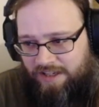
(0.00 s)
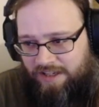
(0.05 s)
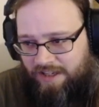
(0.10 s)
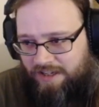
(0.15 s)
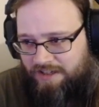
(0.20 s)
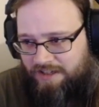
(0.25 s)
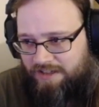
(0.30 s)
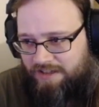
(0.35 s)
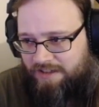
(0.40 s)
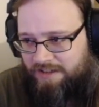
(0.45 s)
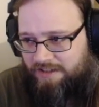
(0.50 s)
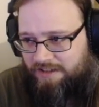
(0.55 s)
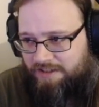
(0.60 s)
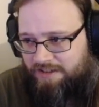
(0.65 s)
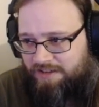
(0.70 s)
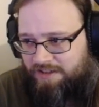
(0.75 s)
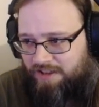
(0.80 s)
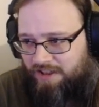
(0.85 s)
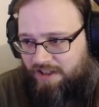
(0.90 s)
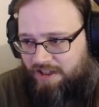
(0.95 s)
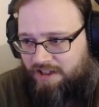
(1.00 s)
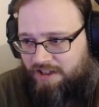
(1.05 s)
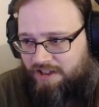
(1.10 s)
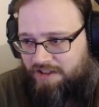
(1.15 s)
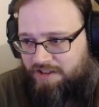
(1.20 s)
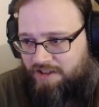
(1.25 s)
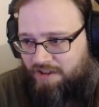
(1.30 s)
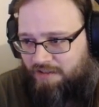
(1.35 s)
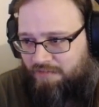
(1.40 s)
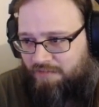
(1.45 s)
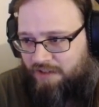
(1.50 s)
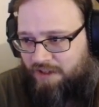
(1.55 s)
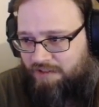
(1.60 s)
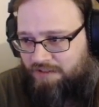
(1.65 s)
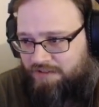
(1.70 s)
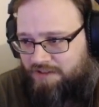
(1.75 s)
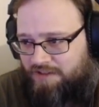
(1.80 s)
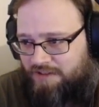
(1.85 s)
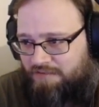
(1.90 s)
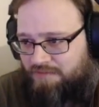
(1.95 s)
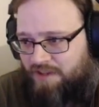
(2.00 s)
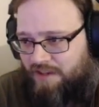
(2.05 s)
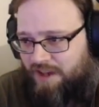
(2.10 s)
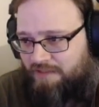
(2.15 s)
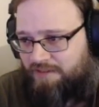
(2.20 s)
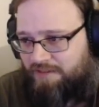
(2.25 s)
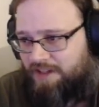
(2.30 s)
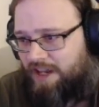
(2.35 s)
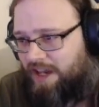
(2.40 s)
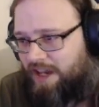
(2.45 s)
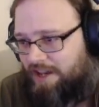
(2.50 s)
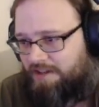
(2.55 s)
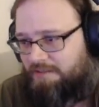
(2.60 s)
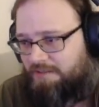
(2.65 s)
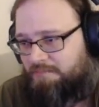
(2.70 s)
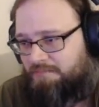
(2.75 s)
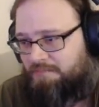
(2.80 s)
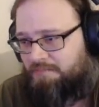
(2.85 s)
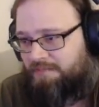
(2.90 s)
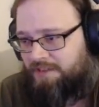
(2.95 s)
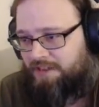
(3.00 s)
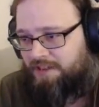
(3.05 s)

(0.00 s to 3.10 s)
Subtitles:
And good luck on y'all vaults if you haven't had them.